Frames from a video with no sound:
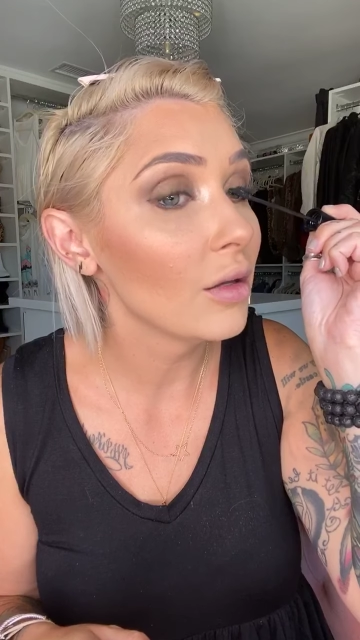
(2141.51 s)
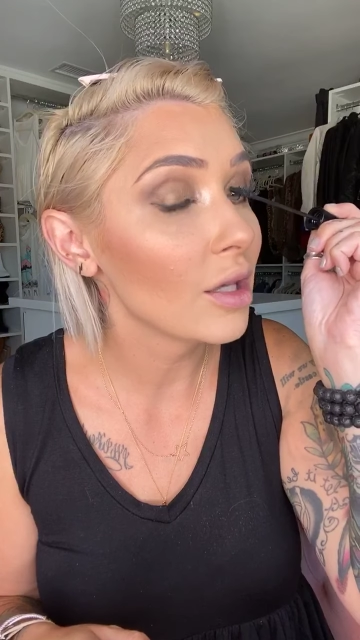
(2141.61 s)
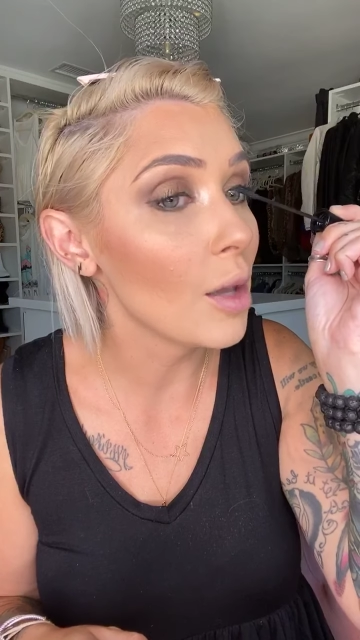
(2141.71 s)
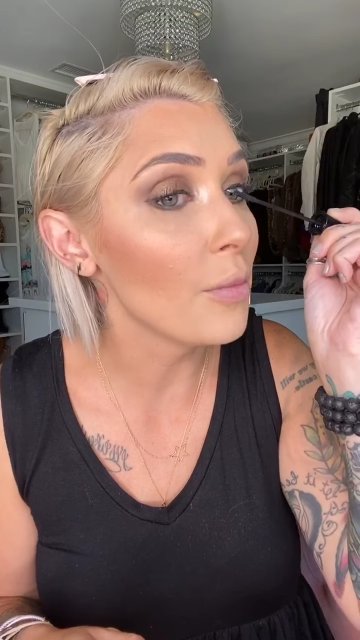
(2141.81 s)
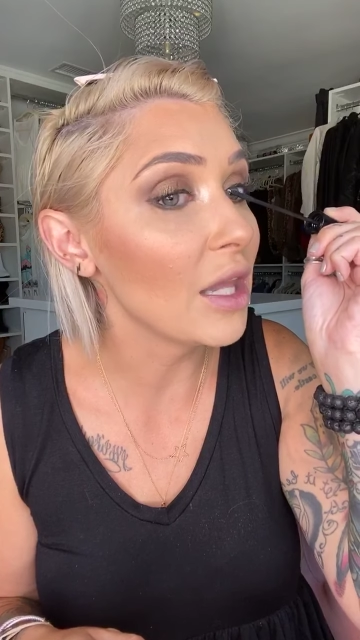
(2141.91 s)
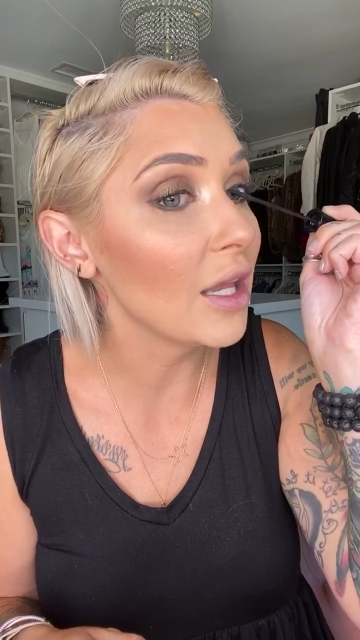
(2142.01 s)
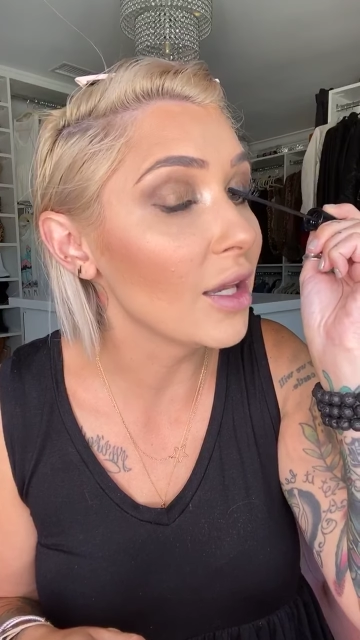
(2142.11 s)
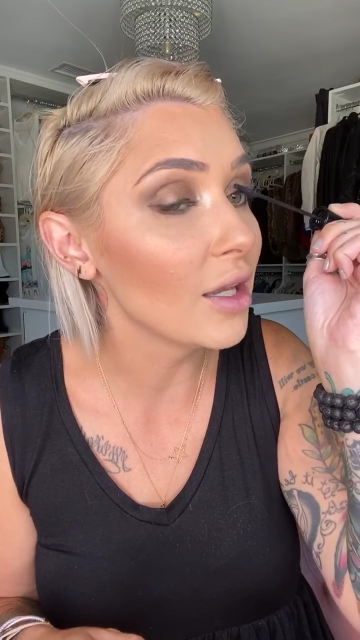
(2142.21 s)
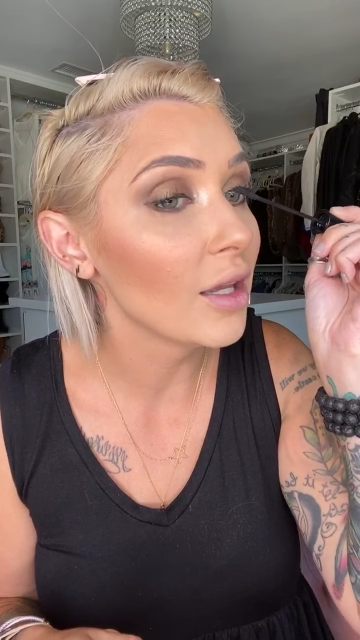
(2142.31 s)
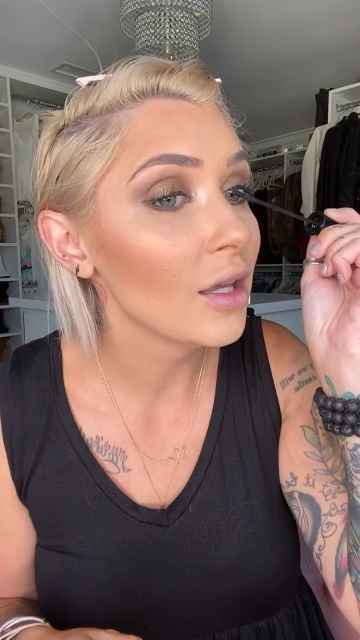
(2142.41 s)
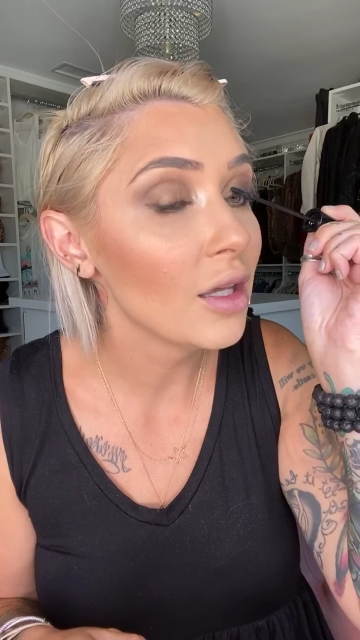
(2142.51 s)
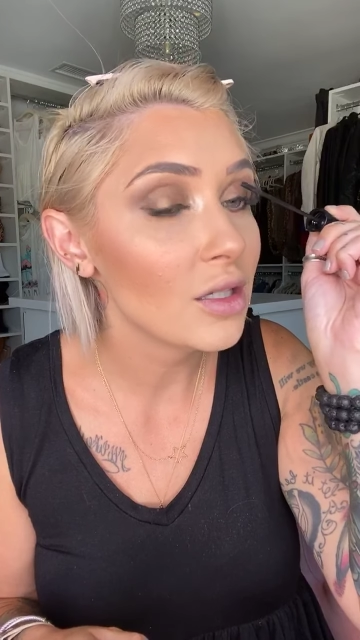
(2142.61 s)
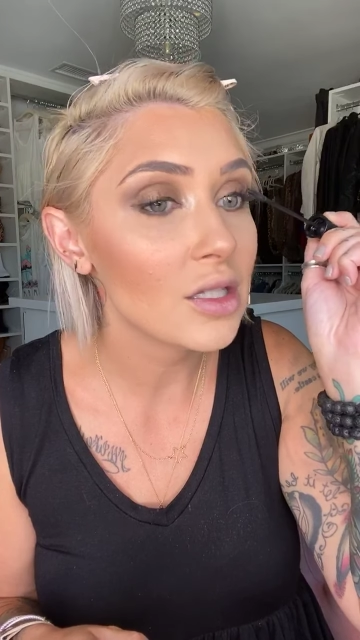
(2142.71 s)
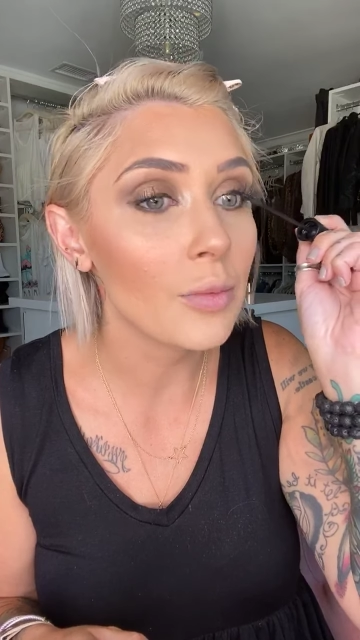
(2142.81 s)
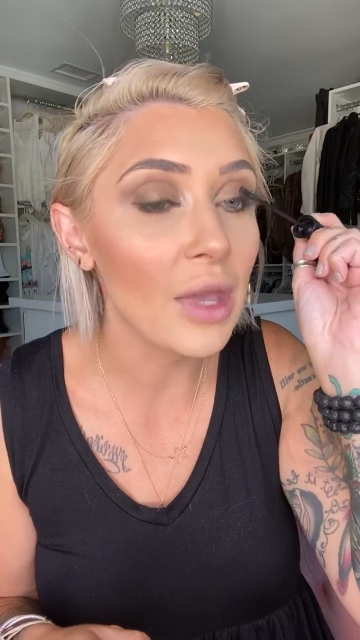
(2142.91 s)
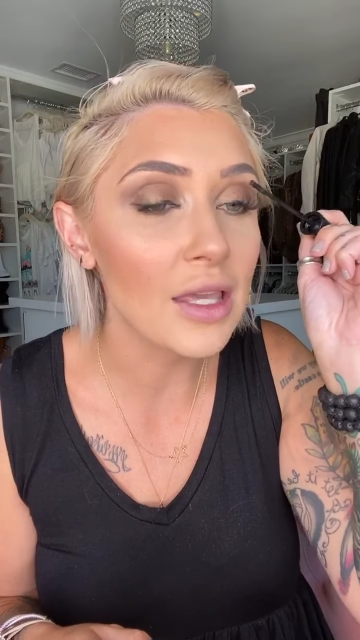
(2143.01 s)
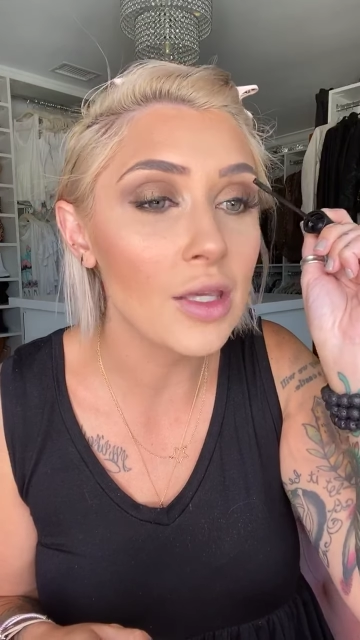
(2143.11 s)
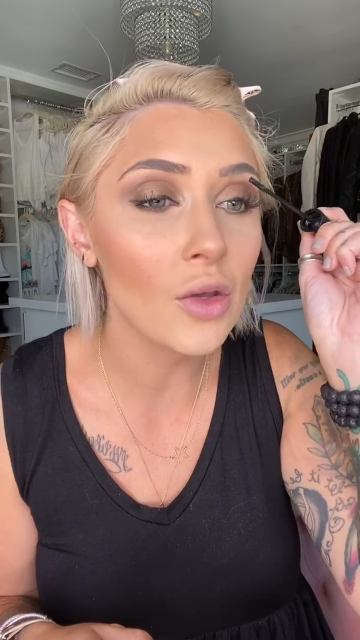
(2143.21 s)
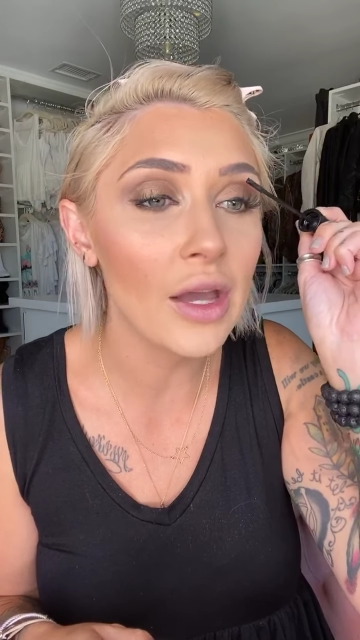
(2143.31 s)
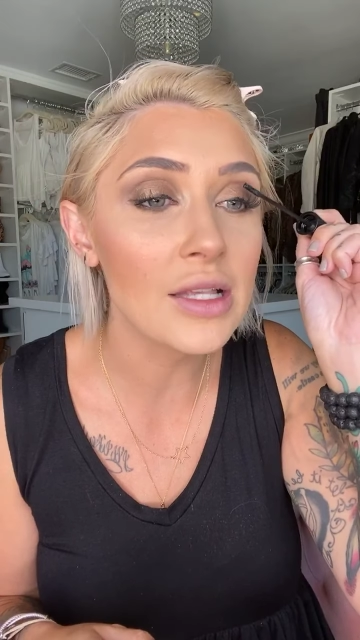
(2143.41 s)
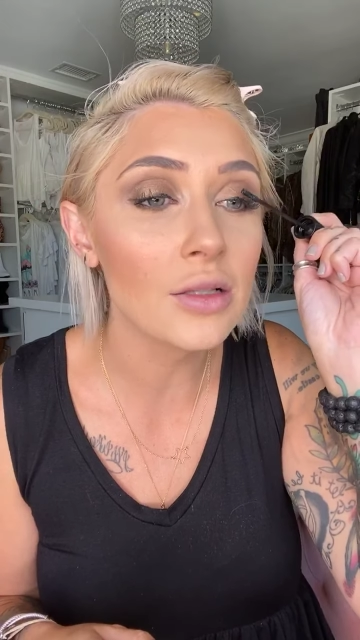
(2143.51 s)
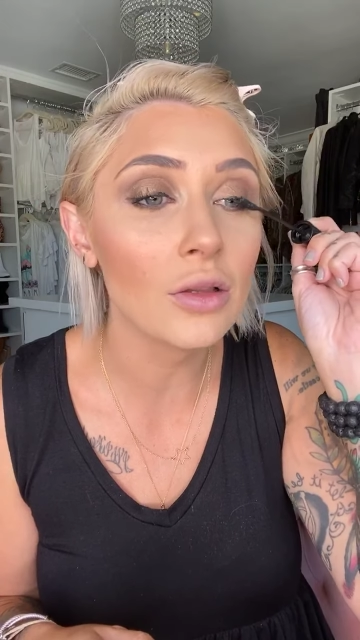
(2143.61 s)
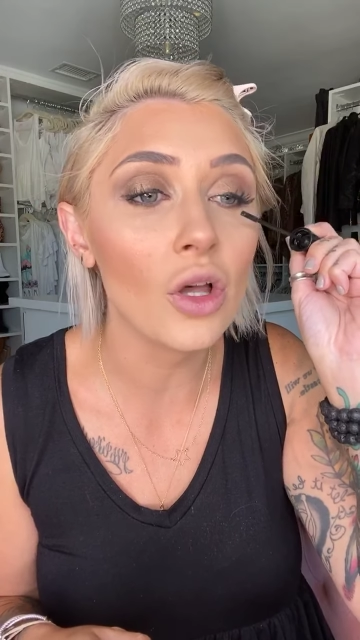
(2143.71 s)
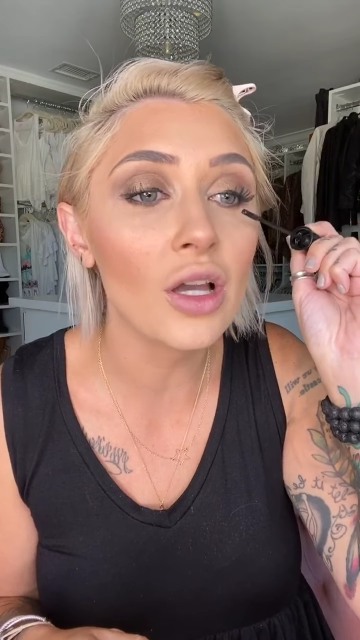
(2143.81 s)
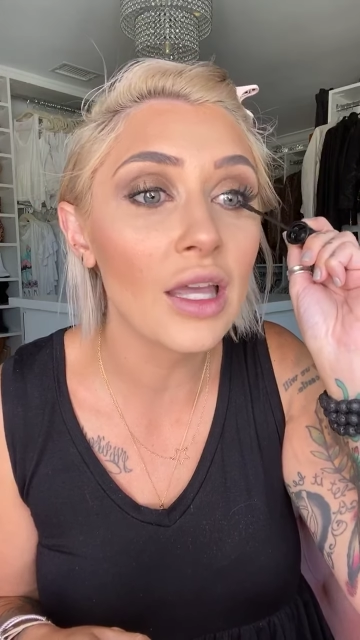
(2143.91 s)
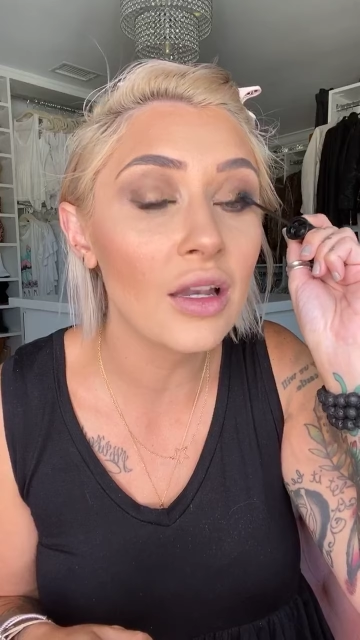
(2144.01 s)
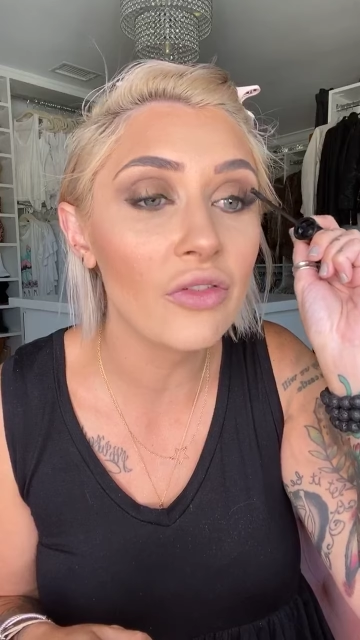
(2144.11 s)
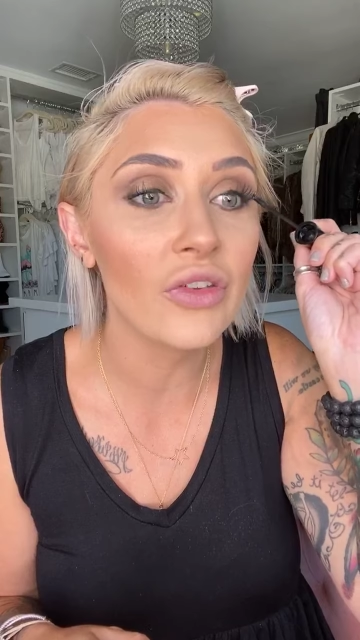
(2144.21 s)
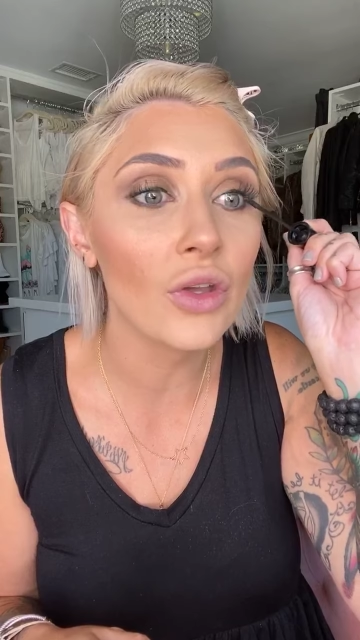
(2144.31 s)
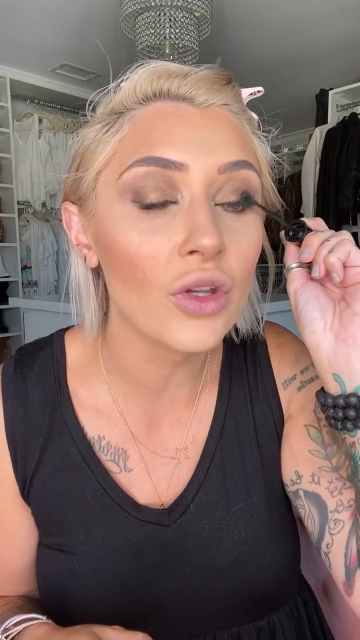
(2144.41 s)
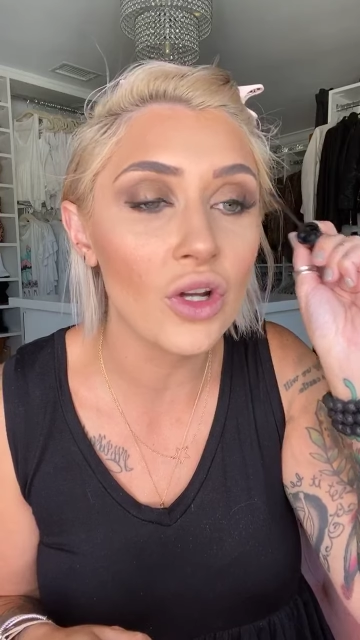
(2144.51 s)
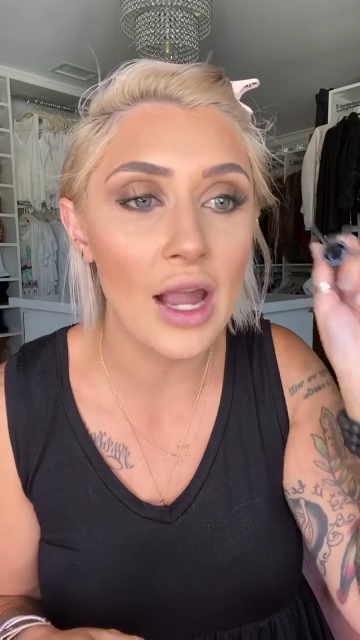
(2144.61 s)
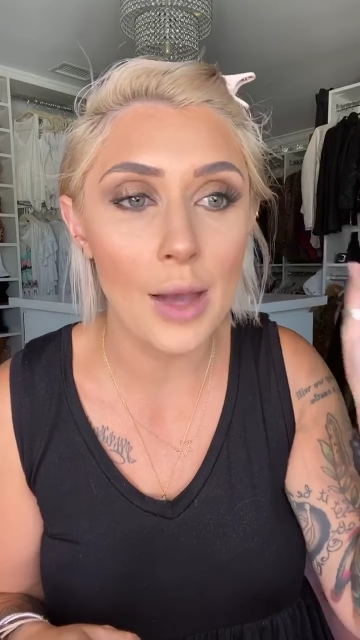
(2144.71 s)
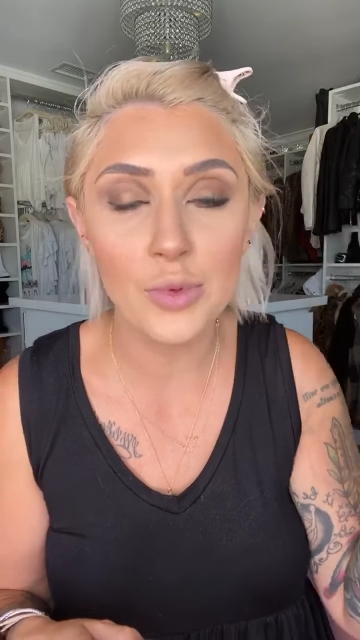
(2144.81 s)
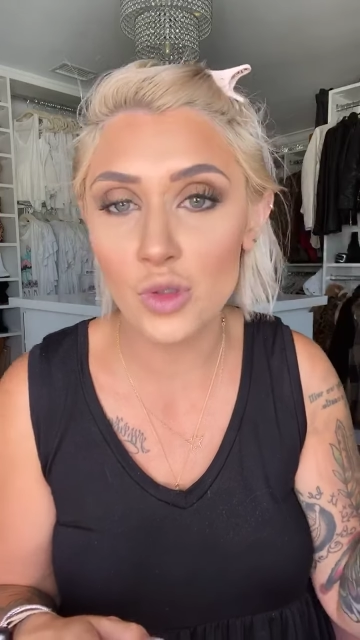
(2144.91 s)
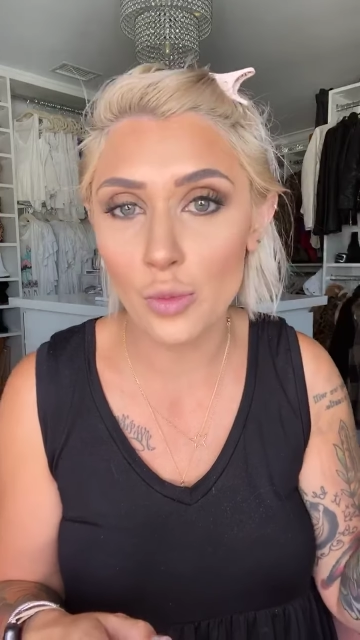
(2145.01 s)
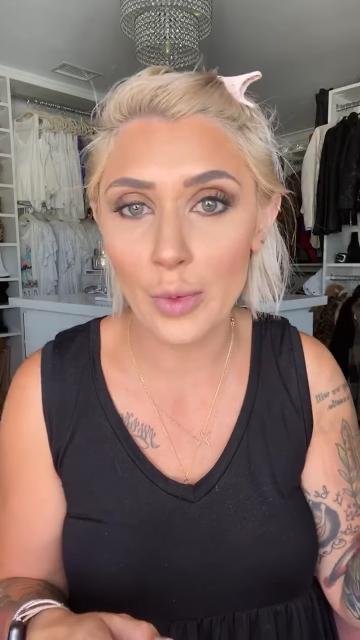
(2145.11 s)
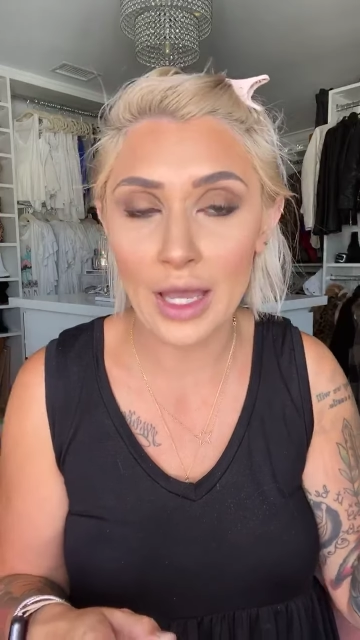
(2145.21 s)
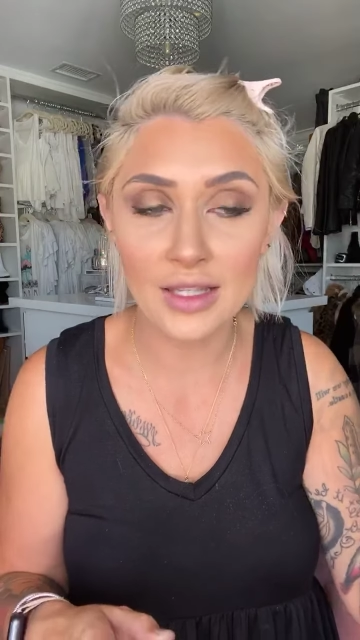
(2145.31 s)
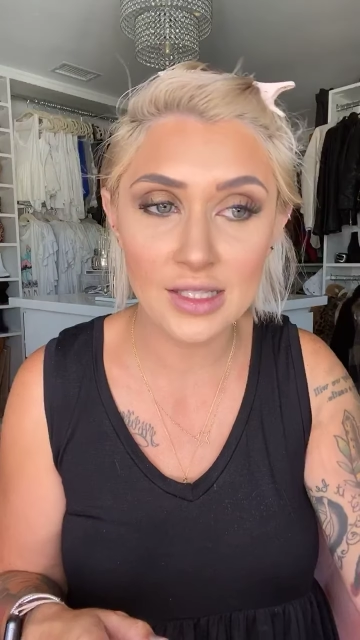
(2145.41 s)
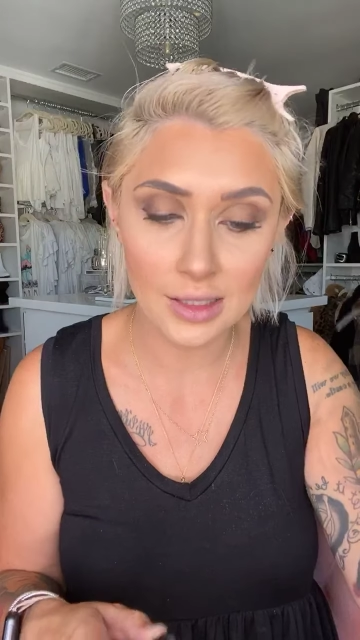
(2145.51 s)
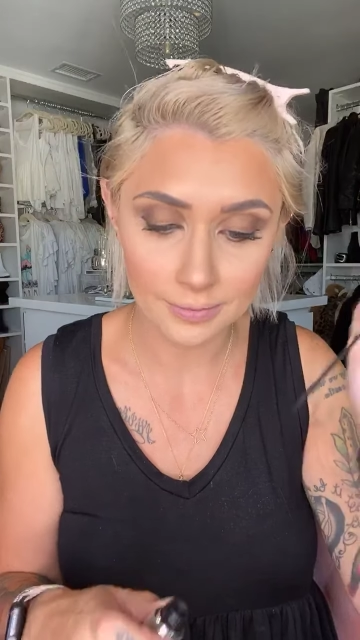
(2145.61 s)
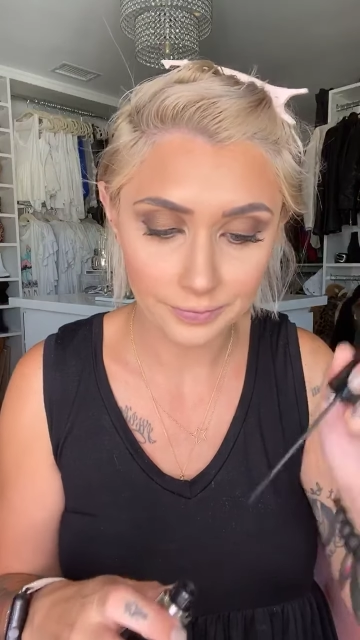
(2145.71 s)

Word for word: committed to making you guys look and feel your absolute best.